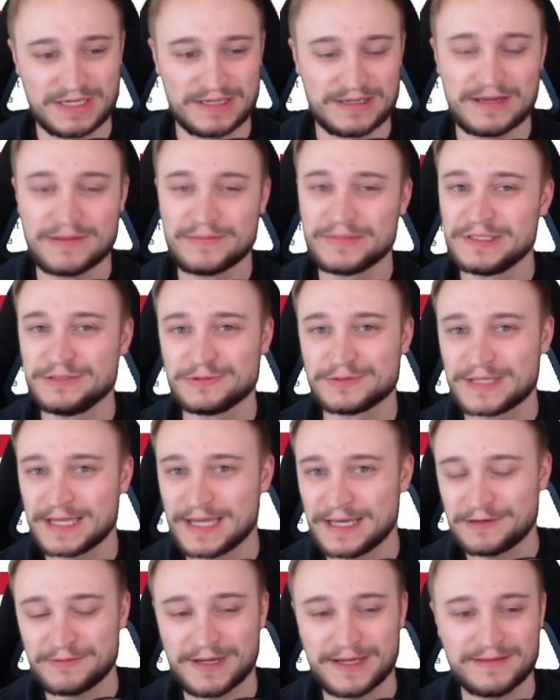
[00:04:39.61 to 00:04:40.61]
I mean, you
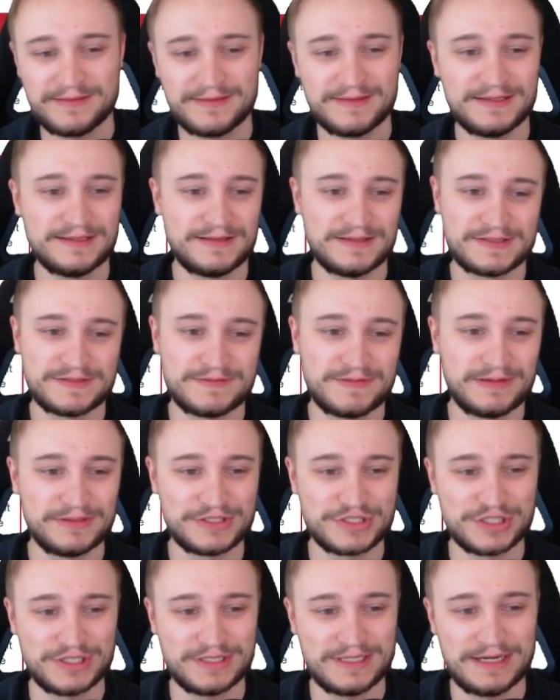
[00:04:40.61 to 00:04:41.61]
can write that, it's very
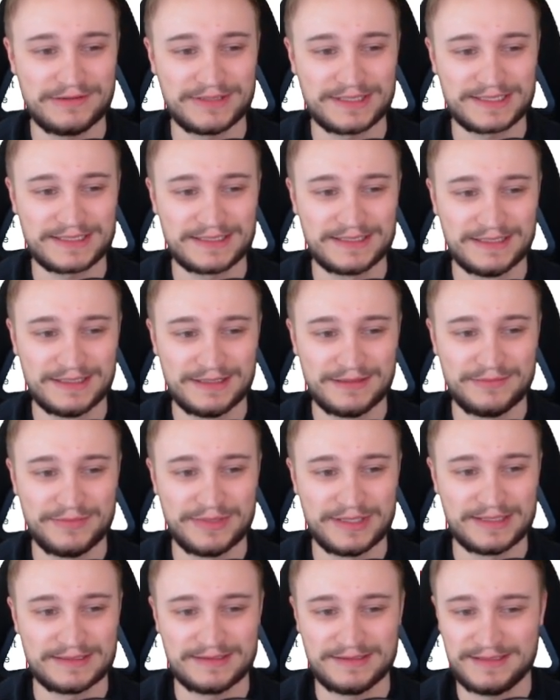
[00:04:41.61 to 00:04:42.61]
generic,
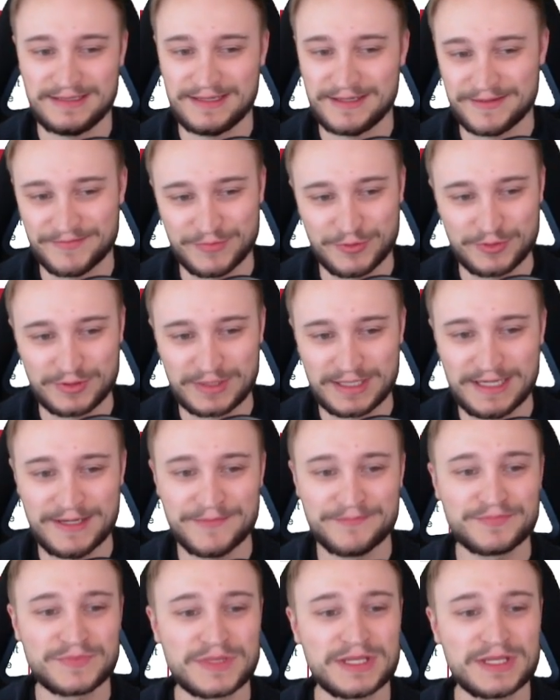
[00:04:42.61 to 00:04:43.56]
but okay.